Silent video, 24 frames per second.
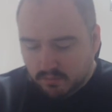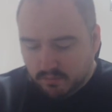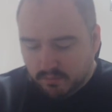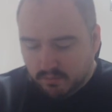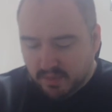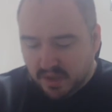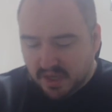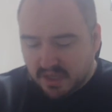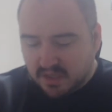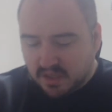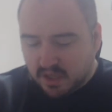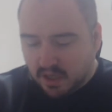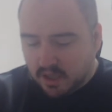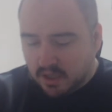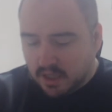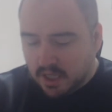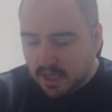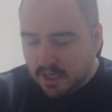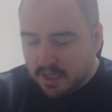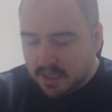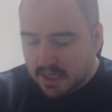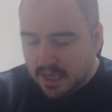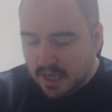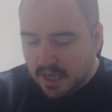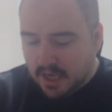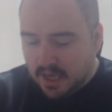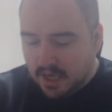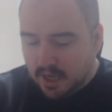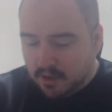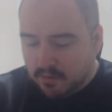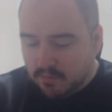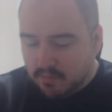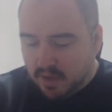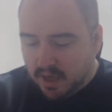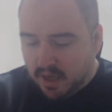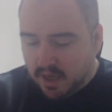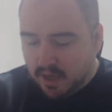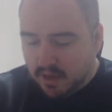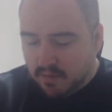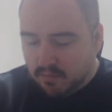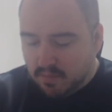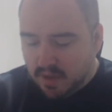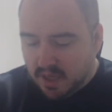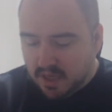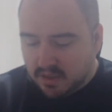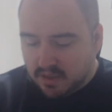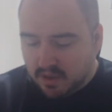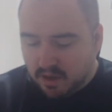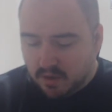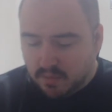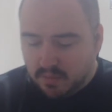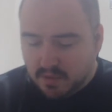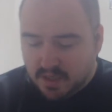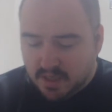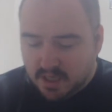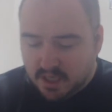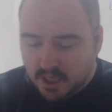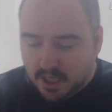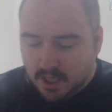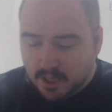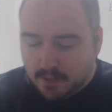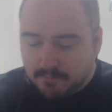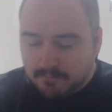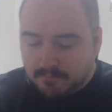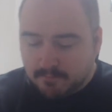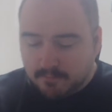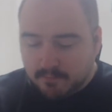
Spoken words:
best online game, and best RPG.